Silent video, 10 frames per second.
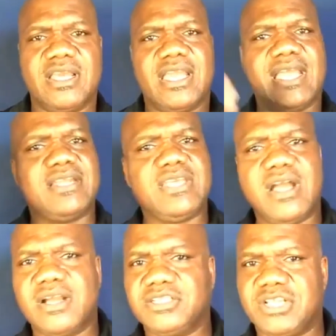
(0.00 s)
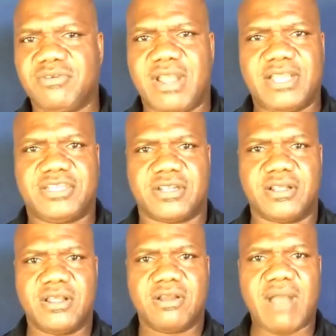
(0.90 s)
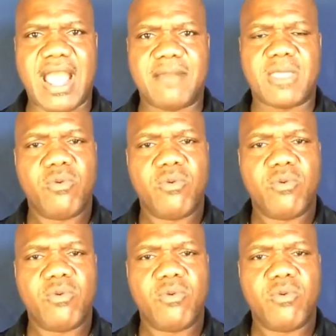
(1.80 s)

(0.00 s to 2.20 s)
and the younger generation right?